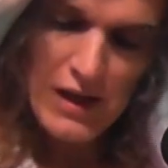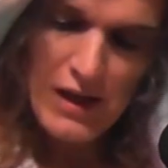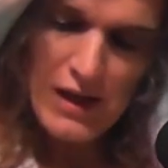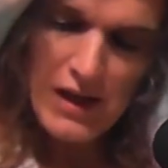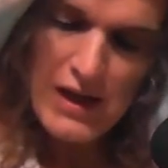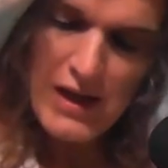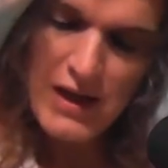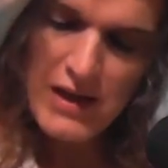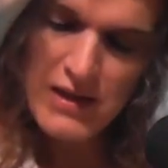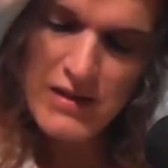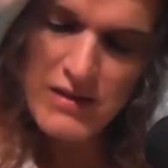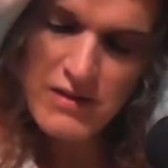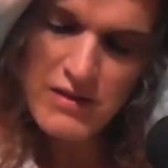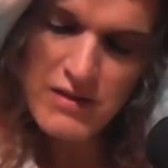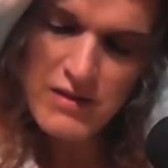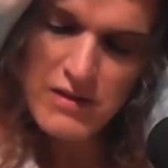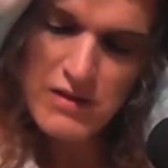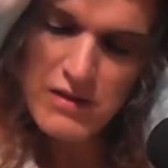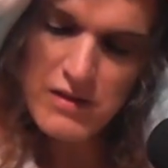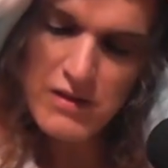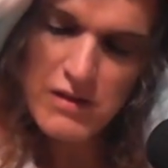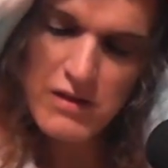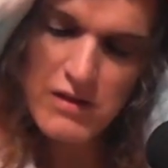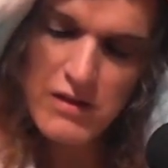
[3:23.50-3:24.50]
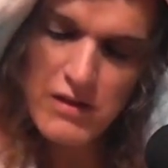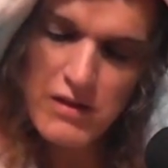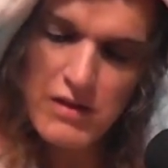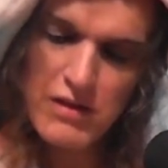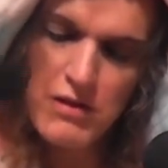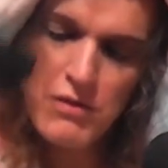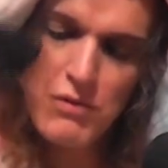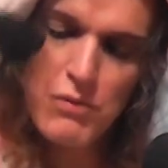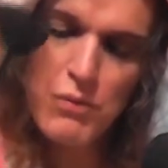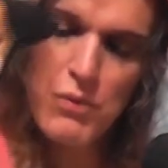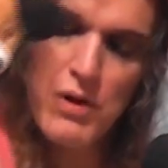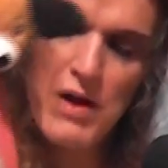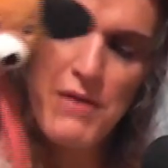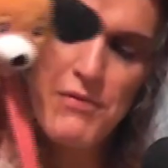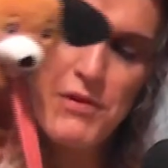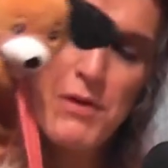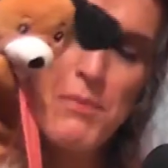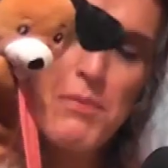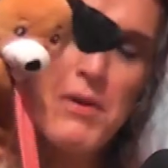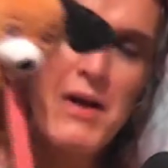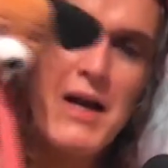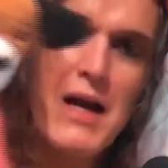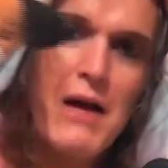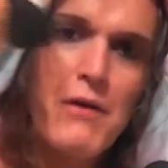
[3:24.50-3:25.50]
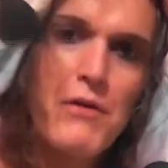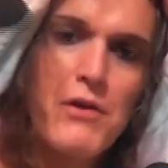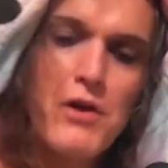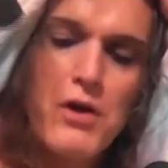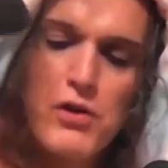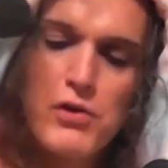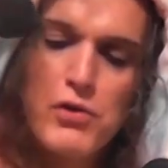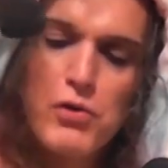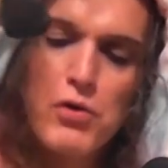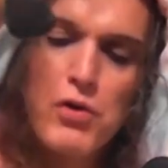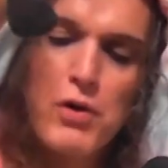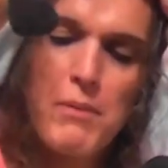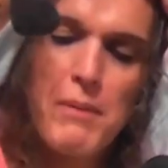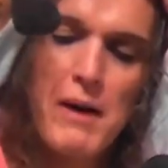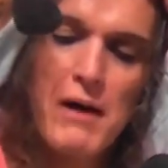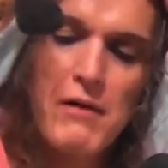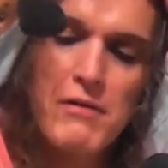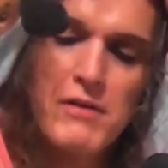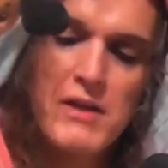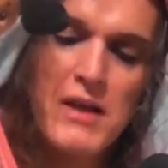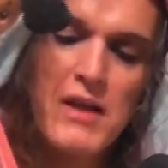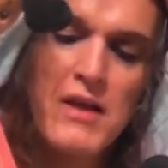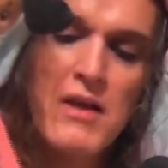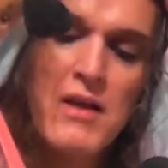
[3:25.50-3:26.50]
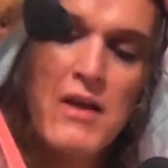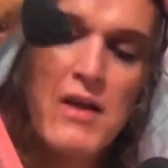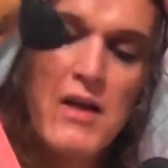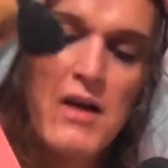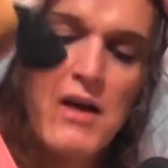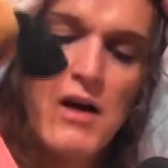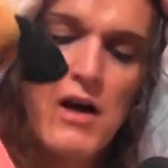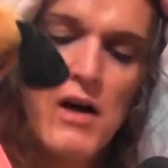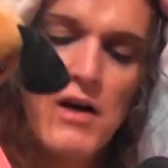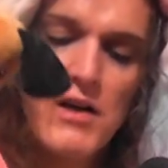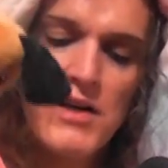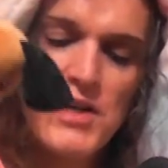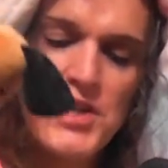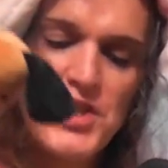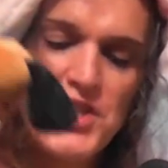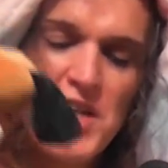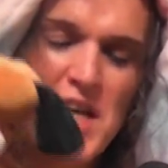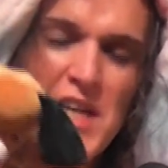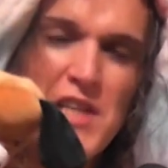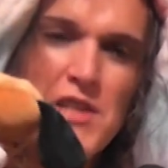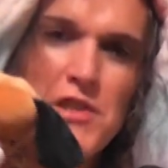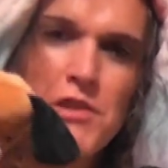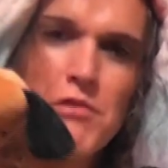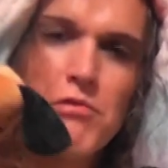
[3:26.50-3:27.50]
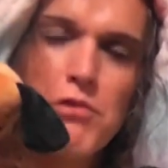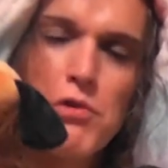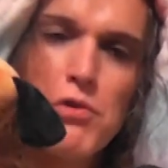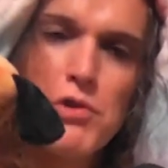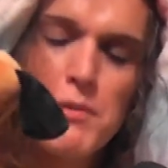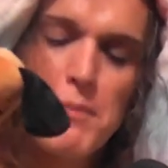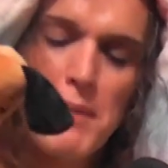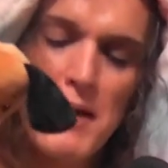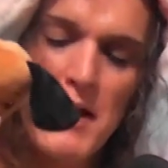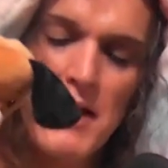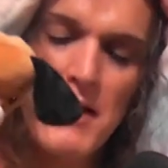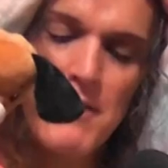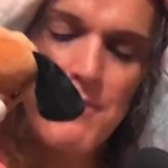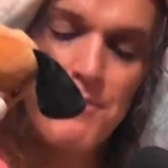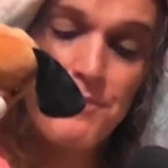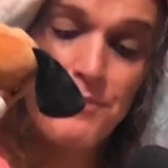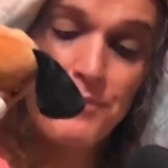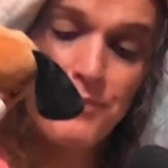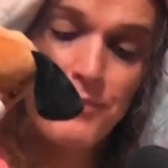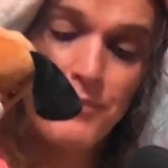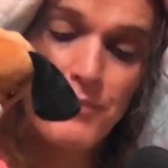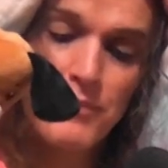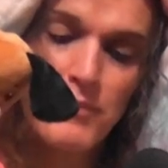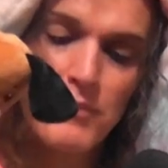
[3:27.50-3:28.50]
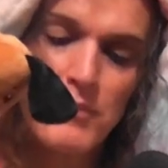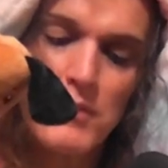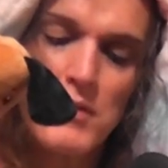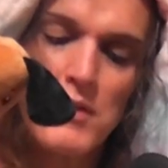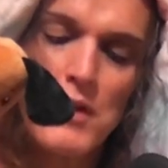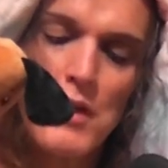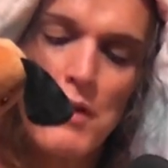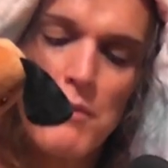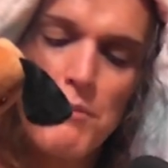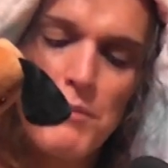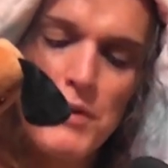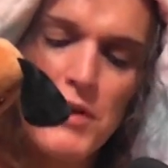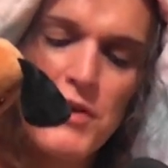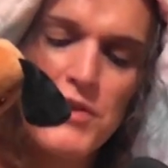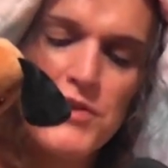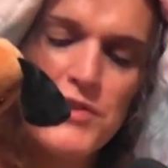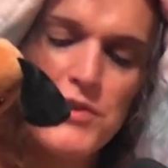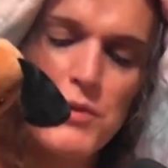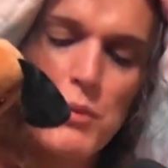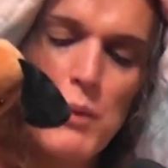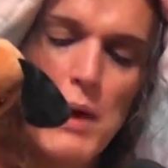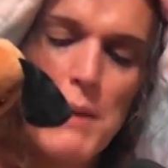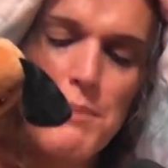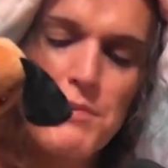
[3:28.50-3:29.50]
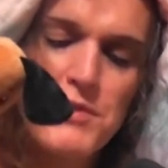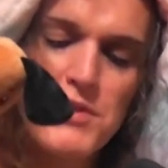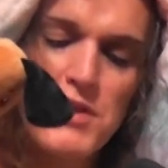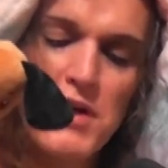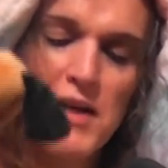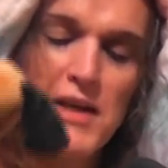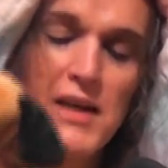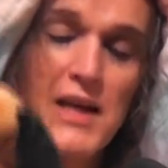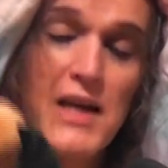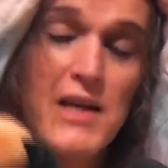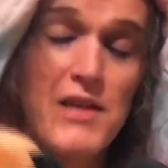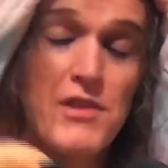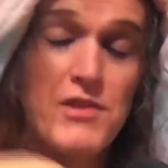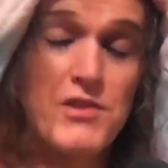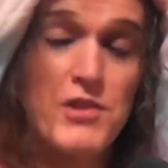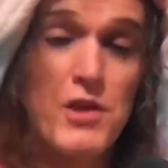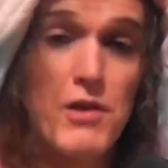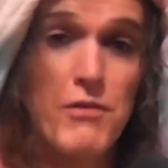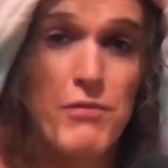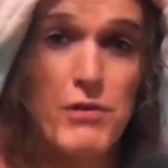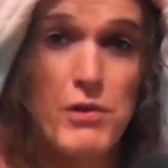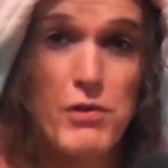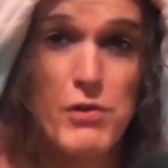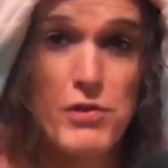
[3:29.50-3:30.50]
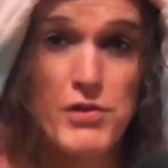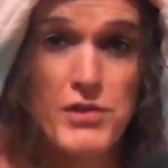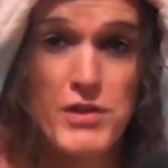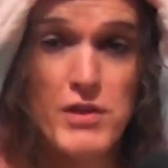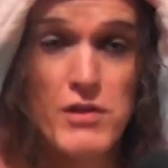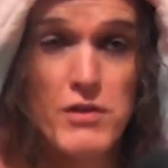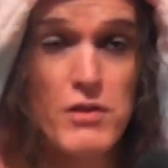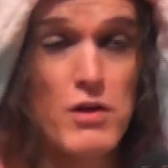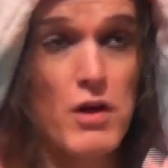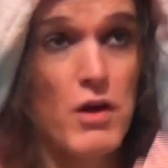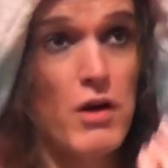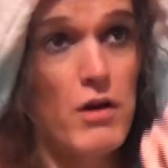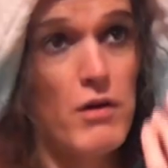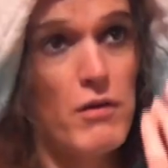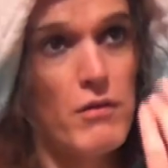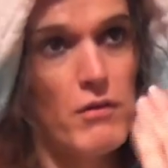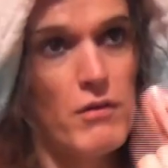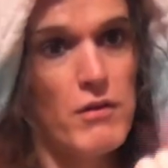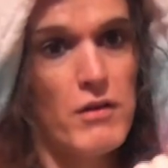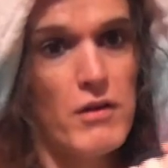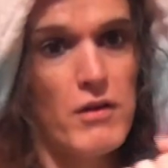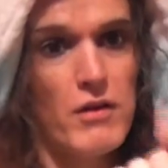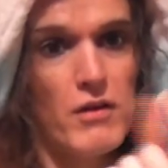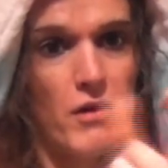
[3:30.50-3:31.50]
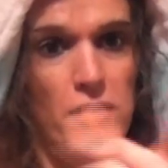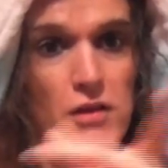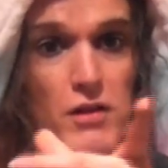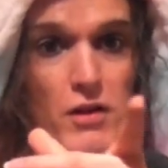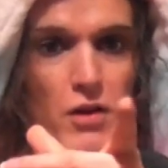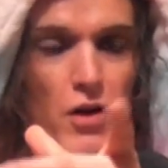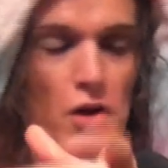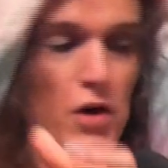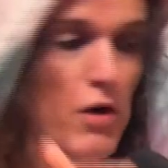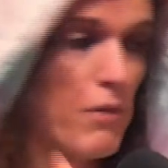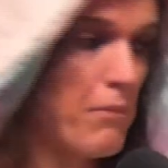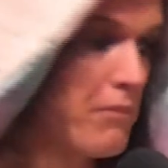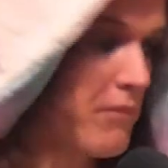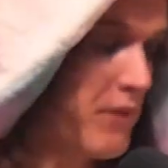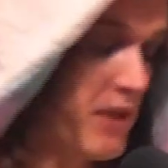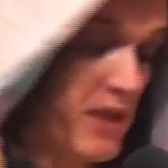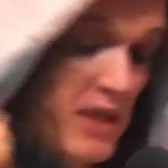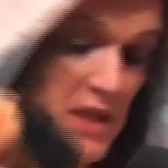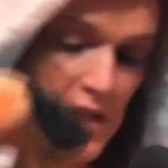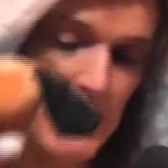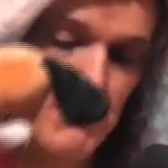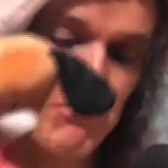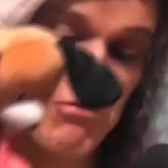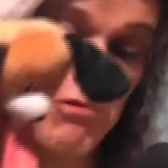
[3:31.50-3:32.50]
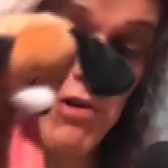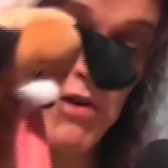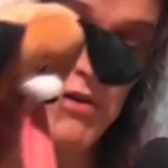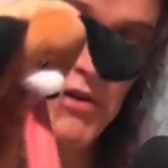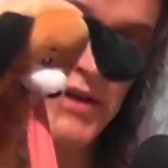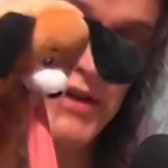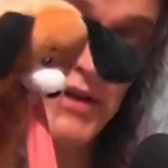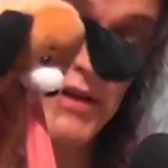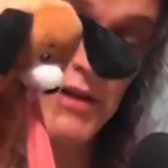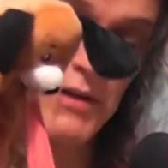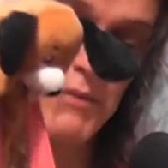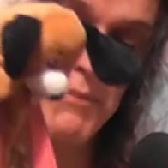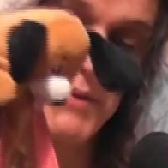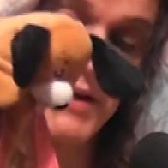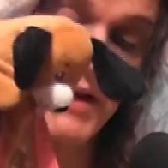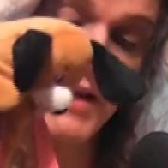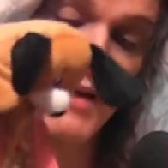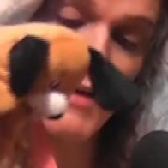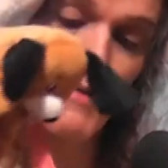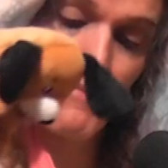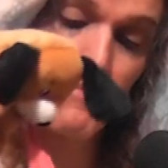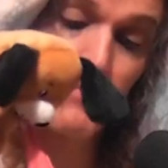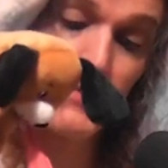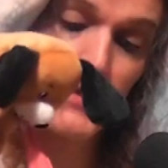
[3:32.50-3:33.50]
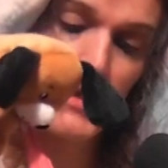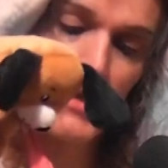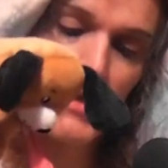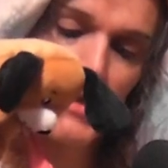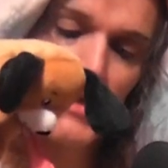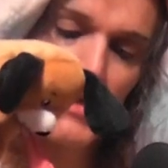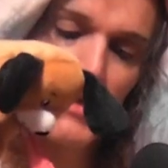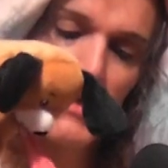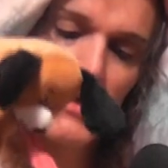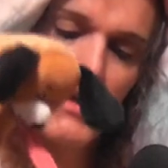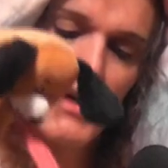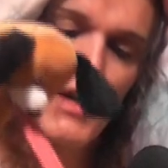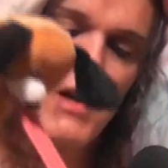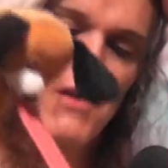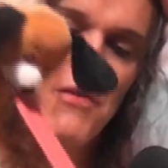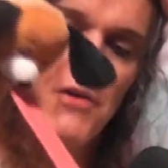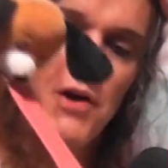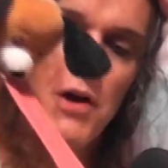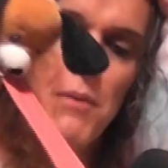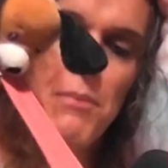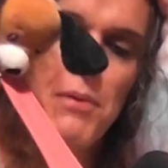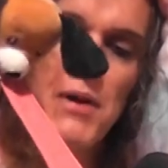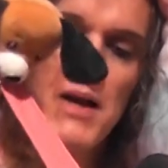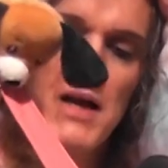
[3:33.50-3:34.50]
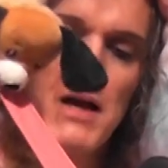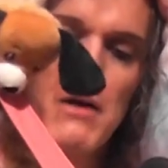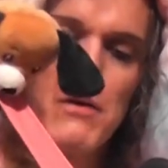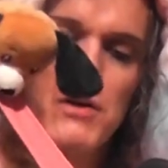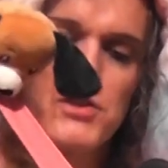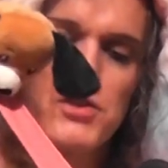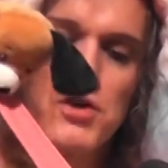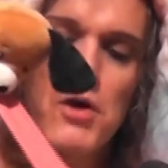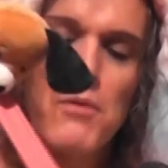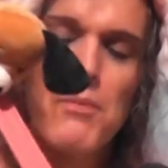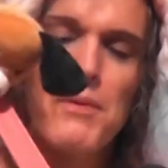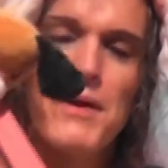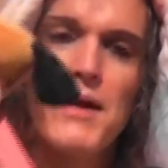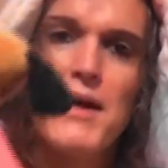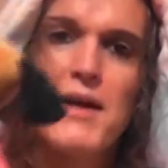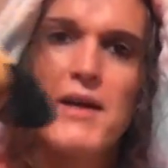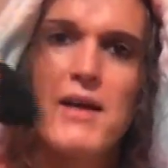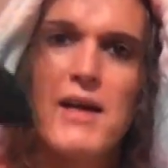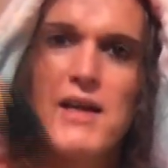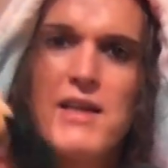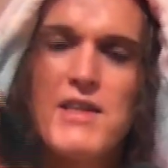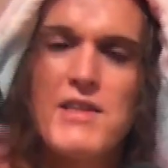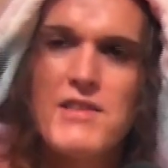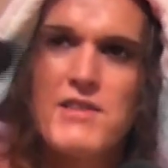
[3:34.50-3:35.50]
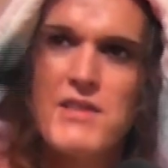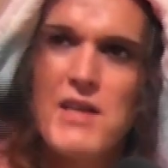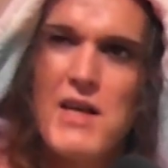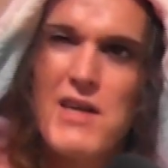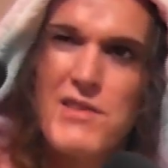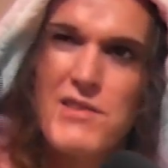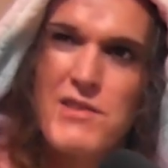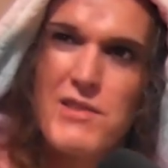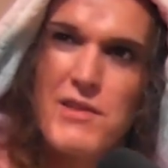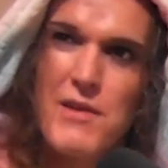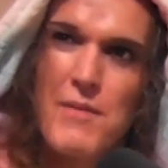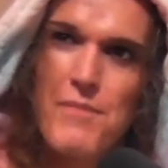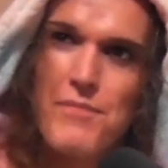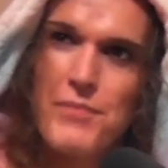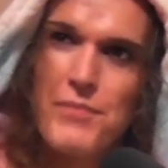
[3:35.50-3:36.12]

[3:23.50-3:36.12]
and whatever you pull out, you've got to talk about it. I'm going to change the rules a bit because the website at sophielawson.com is broken at the minute. If I pull out a topic and it says